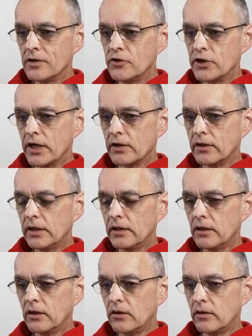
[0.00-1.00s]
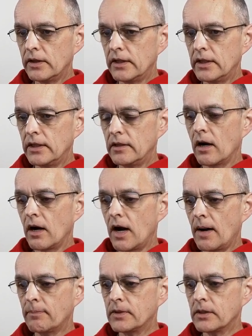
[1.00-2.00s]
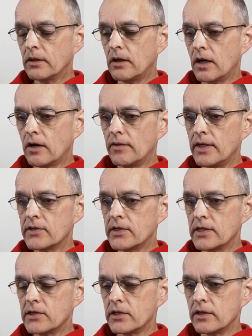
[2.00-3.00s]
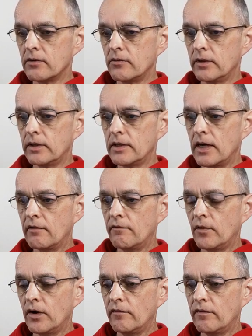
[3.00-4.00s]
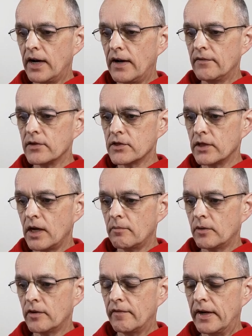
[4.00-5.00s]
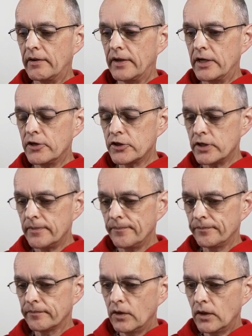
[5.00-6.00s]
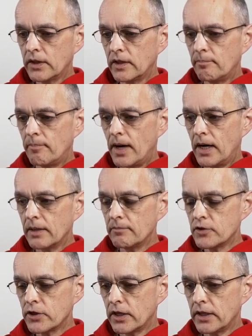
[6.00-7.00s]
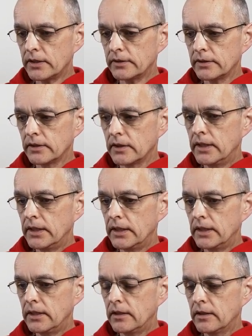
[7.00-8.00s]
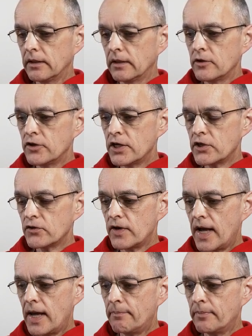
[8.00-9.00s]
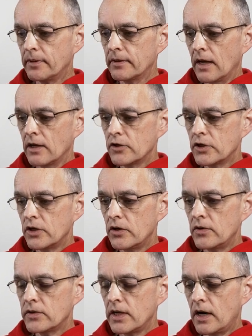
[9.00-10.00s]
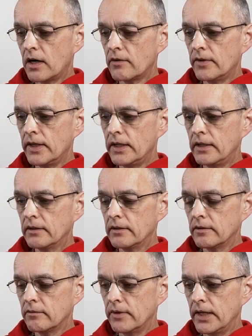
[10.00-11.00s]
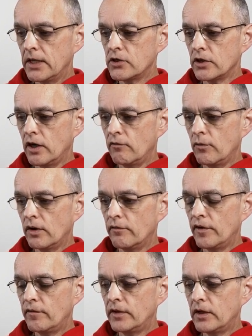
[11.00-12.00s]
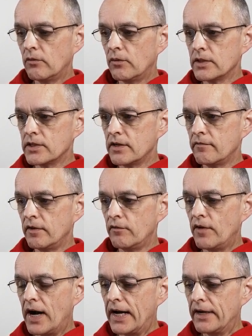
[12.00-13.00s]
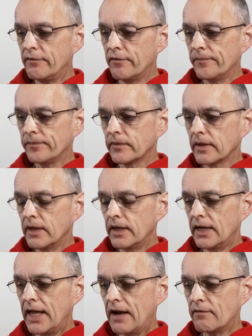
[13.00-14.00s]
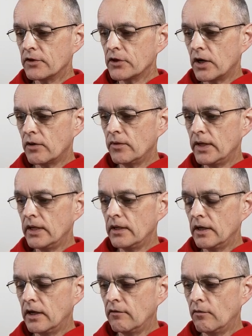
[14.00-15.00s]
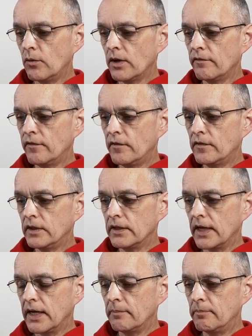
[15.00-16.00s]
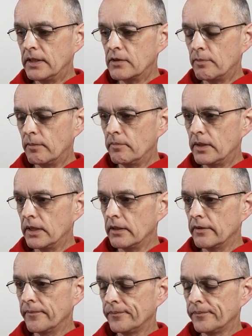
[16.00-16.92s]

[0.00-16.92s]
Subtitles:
Generally though, the optical heart rate sensor with the 945, there's a lot more variation. If we look at the bottom chart, the chest strap shows a heart rate range of 150 to 175. At an average heart rate of 159 beats per minute.